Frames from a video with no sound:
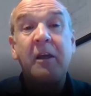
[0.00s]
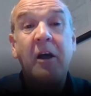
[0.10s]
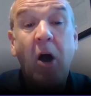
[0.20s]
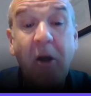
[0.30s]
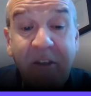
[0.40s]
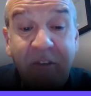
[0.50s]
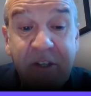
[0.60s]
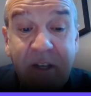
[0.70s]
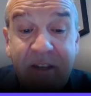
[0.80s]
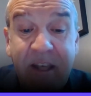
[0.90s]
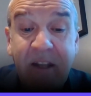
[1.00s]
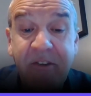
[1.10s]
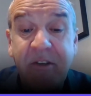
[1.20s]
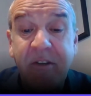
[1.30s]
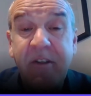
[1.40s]
Artificial
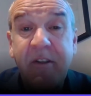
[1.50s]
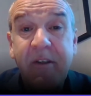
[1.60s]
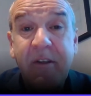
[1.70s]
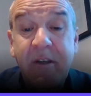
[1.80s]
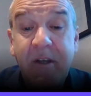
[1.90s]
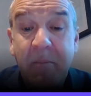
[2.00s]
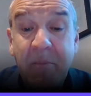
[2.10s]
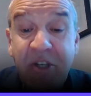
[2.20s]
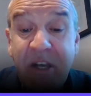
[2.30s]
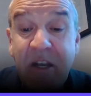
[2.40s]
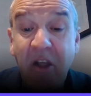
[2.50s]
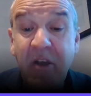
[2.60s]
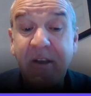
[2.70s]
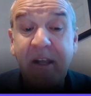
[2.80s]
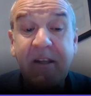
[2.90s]
intelligence, machine
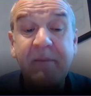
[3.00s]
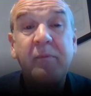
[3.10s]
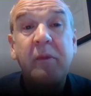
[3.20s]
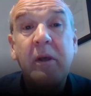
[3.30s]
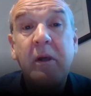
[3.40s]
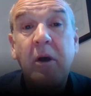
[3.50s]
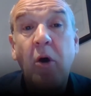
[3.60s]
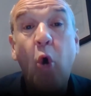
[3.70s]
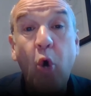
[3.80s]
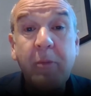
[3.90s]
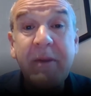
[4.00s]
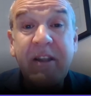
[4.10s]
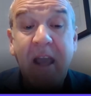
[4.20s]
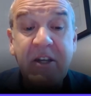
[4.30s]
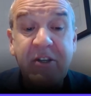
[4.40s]
learning,
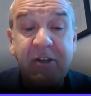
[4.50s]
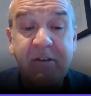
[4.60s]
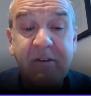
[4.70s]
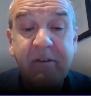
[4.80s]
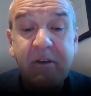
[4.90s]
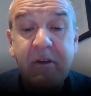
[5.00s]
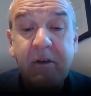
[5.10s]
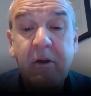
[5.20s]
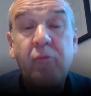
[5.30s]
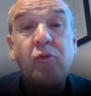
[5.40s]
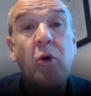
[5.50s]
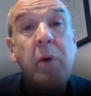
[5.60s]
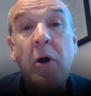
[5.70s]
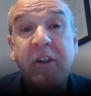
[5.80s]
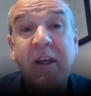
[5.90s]
augmentation,
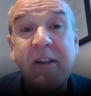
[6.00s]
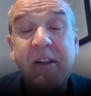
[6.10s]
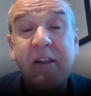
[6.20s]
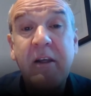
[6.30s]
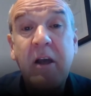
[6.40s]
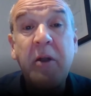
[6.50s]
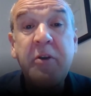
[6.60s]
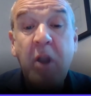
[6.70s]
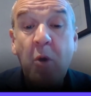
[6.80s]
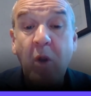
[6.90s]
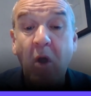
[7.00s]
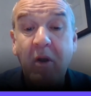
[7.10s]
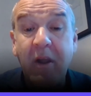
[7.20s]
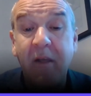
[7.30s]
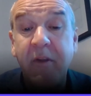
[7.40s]
robotics are no
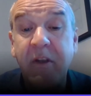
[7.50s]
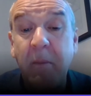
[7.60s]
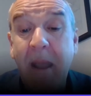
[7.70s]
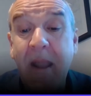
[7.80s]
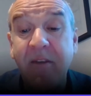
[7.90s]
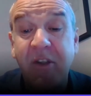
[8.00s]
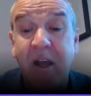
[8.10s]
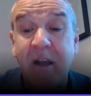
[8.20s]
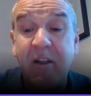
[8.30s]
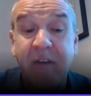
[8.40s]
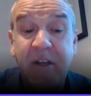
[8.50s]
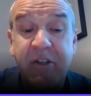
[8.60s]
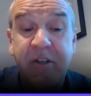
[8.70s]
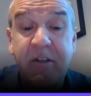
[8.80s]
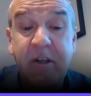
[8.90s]
longer the domain of science
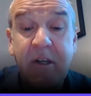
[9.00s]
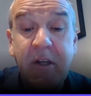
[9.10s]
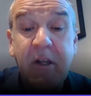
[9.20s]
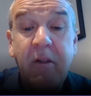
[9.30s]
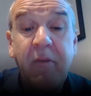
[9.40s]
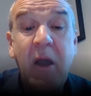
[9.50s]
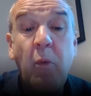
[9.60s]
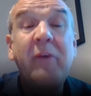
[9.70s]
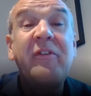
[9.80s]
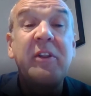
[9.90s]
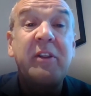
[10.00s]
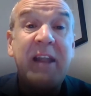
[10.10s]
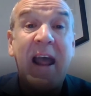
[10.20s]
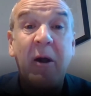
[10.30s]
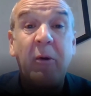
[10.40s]
fiction. They're with us
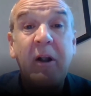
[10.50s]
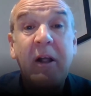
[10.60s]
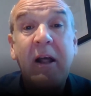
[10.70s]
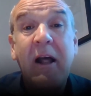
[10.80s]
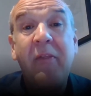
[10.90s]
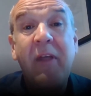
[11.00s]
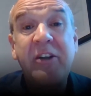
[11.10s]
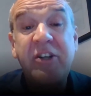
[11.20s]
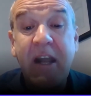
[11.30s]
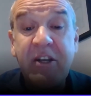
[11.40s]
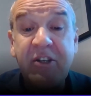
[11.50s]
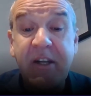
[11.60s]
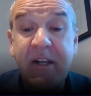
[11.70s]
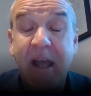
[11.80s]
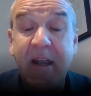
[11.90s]
now, and they're
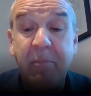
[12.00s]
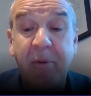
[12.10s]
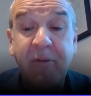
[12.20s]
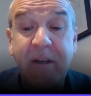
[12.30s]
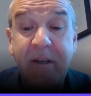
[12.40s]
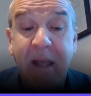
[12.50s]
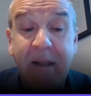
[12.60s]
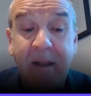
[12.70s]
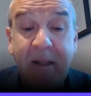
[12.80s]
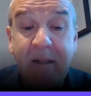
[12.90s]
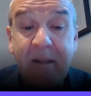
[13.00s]
changing and improving daily.